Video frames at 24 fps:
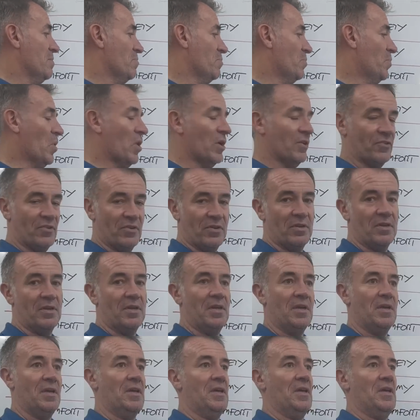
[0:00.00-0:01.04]
but
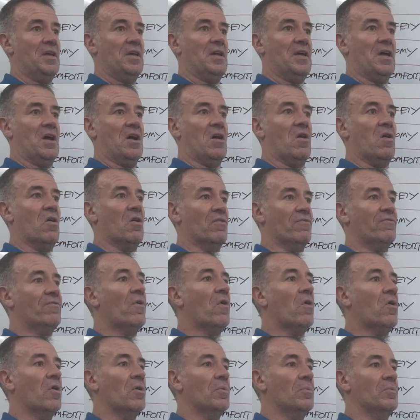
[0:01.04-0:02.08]
our
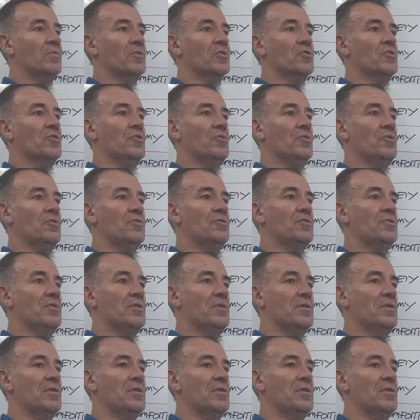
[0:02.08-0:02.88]
farm could